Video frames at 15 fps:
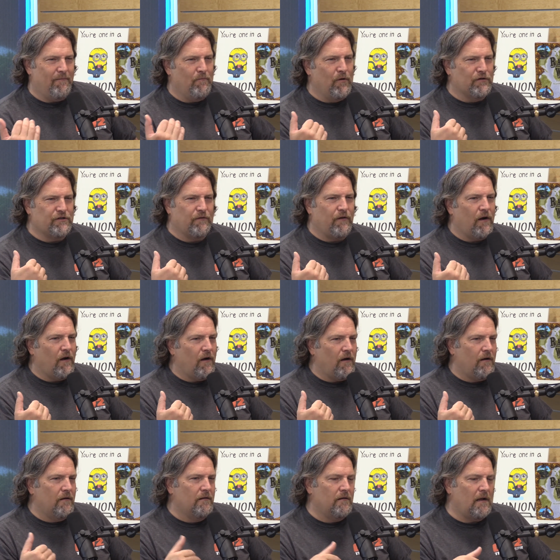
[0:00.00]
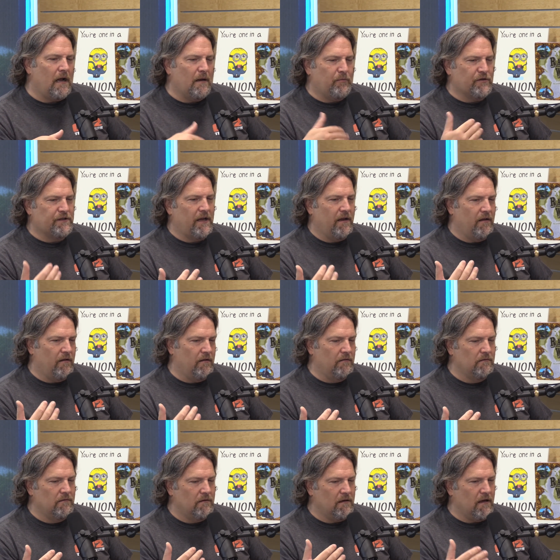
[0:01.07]
Most of our hyperscale
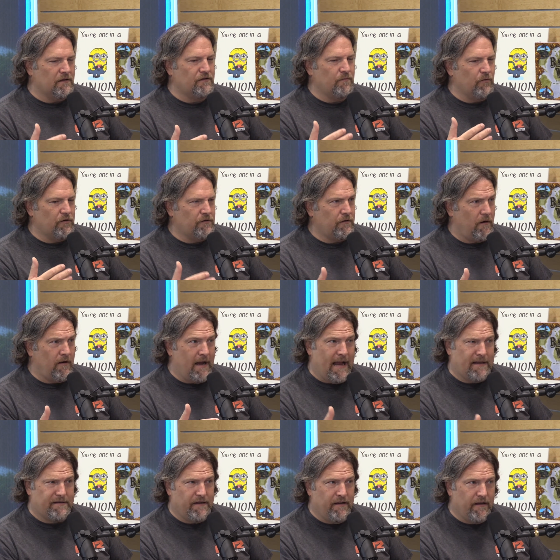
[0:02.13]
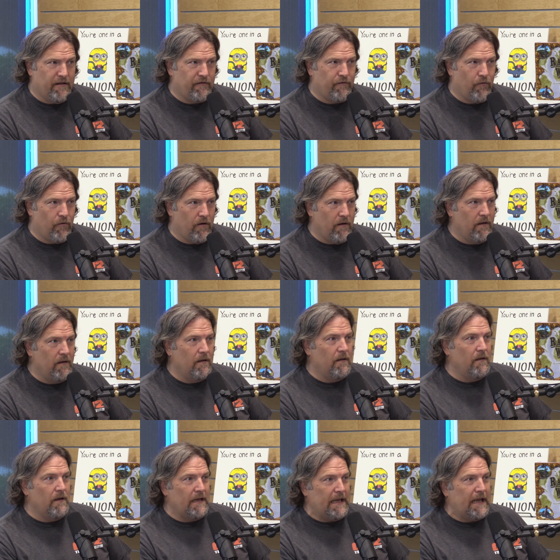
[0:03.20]
customers are asking us for
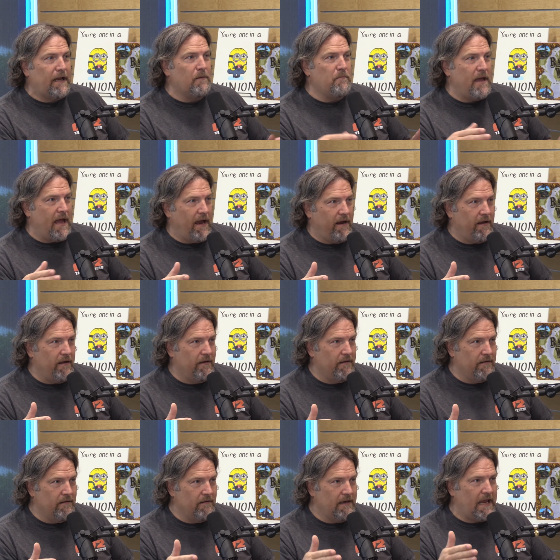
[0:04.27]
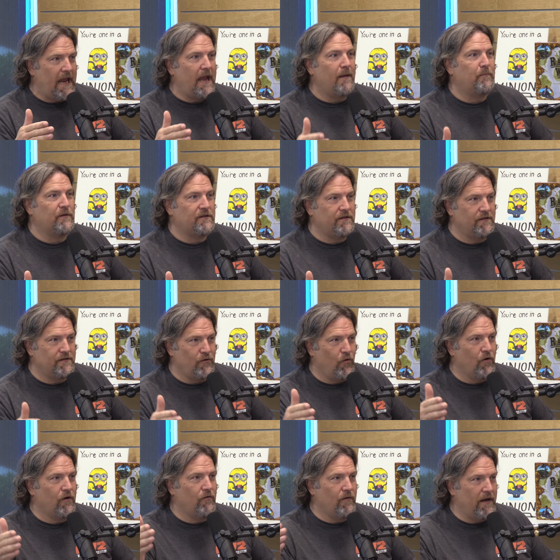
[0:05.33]
gigameg campuses
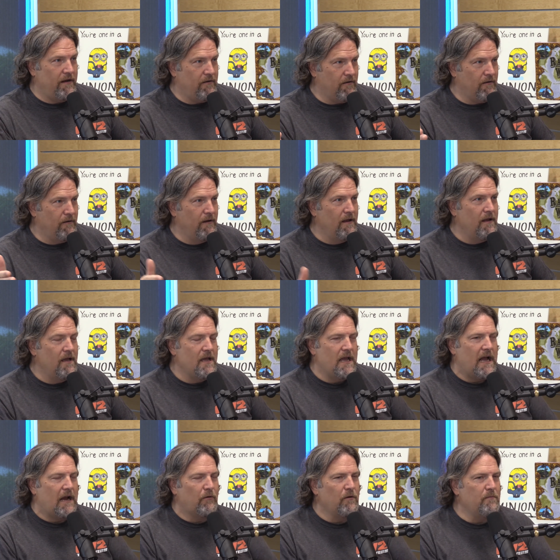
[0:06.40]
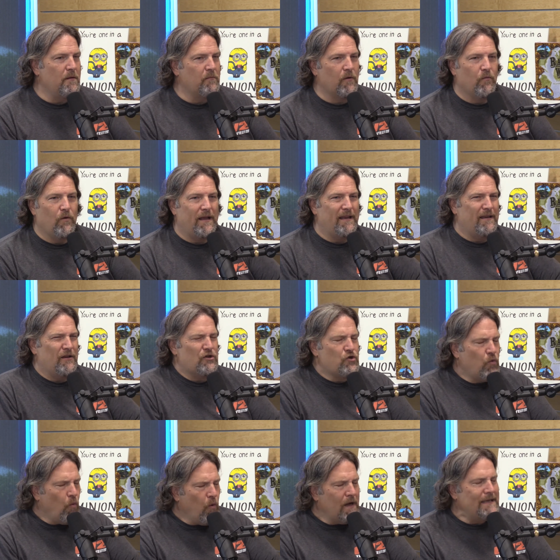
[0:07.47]
or greater. I remember when
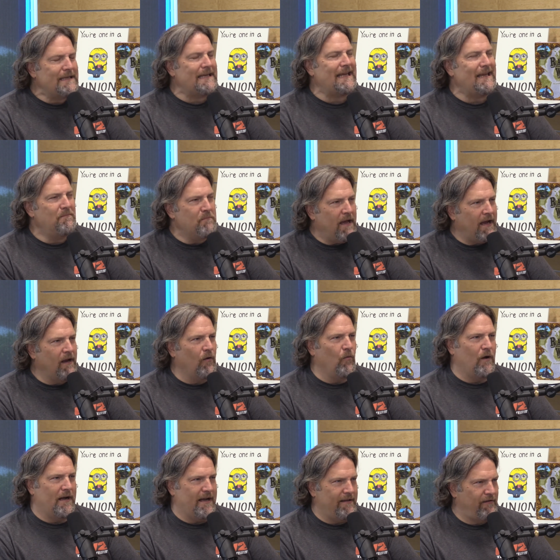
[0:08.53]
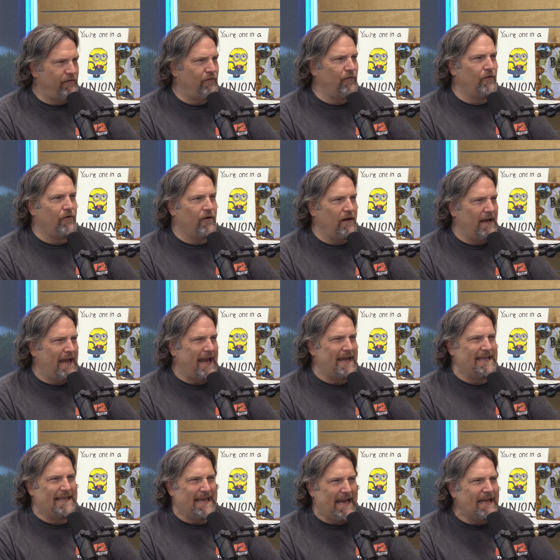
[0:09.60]
twenty megawatts for
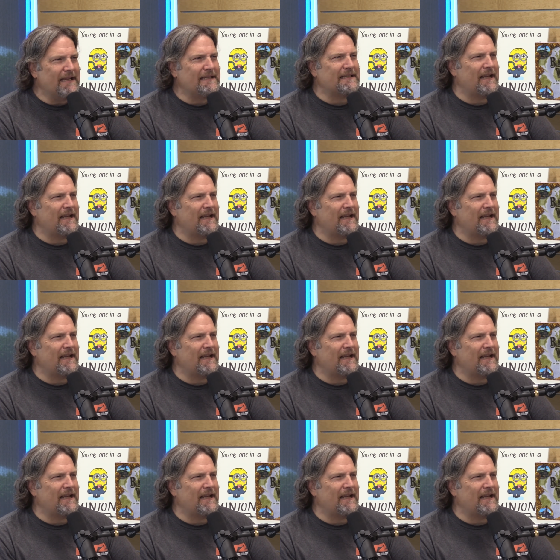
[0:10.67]
a data